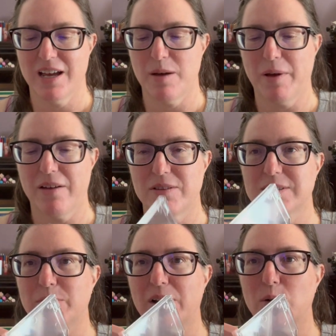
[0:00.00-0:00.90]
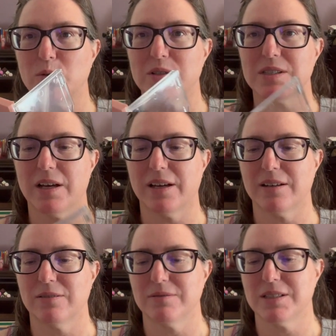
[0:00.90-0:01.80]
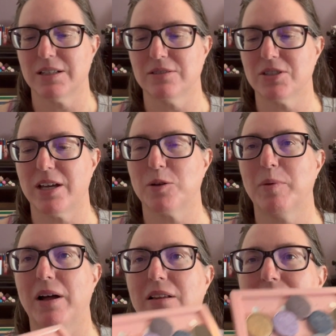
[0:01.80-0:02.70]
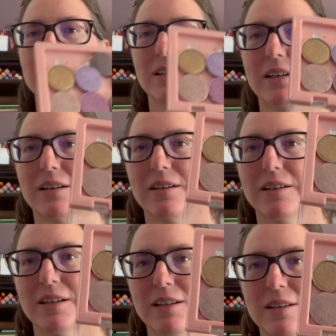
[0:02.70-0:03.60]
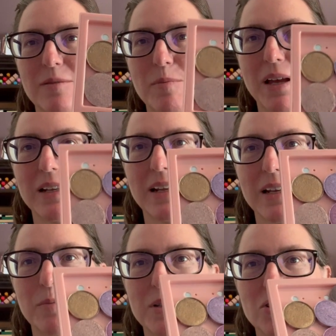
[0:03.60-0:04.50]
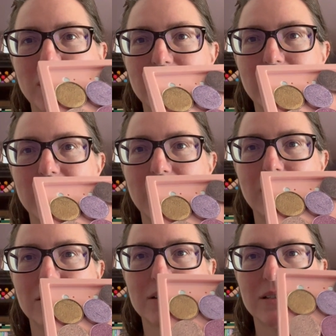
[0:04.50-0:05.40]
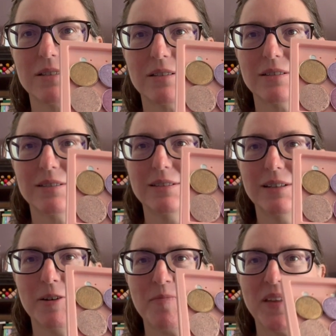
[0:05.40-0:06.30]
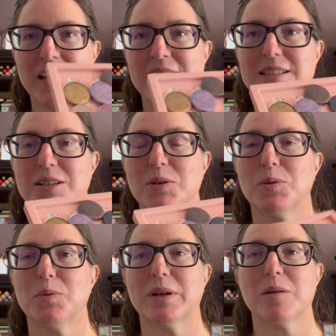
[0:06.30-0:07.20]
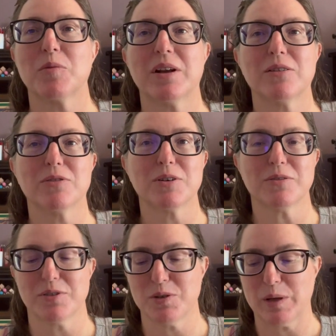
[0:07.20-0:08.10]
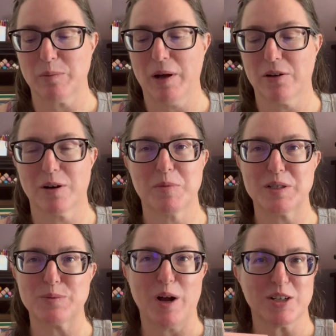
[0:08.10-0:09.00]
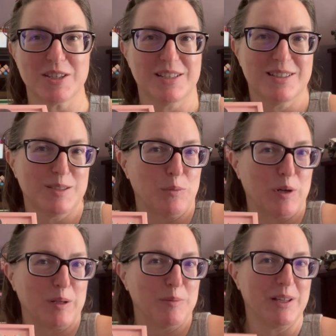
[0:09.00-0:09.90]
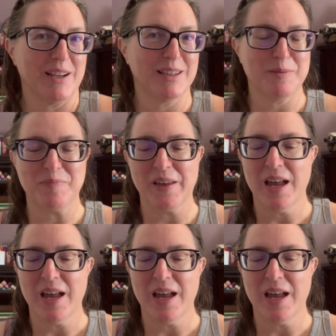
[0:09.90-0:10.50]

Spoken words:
I have this in my Odin's Eye single shadow palette, magnetic, but check that out. Oh, so when I'm ready for doing powder, I'm going to swatch these this morning and play in them.